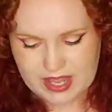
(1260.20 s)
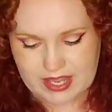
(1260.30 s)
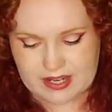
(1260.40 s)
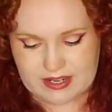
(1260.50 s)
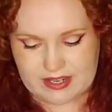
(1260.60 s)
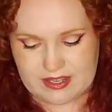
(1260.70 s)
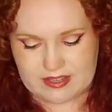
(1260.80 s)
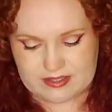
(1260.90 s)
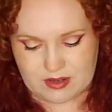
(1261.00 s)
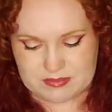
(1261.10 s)
And
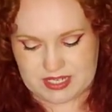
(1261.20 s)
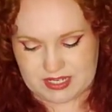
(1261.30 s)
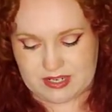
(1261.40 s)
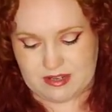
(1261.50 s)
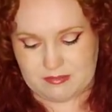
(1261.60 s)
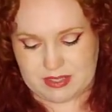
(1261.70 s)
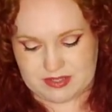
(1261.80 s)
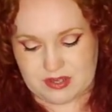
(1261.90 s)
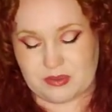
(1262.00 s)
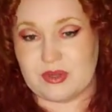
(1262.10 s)
so I'm saying, but
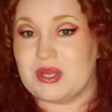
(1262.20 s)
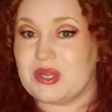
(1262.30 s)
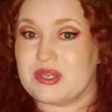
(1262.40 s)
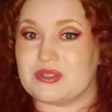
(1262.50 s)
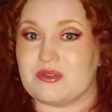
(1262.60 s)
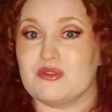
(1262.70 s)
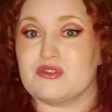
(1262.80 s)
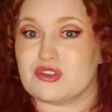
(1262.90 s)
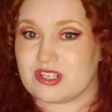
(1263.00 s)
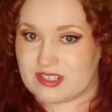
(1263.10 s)
so
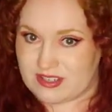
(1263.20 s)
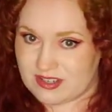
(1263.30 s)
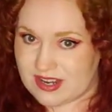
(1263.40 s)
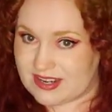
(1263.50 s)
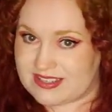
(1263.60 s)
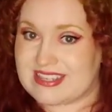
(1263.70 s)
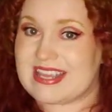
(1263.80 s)
it is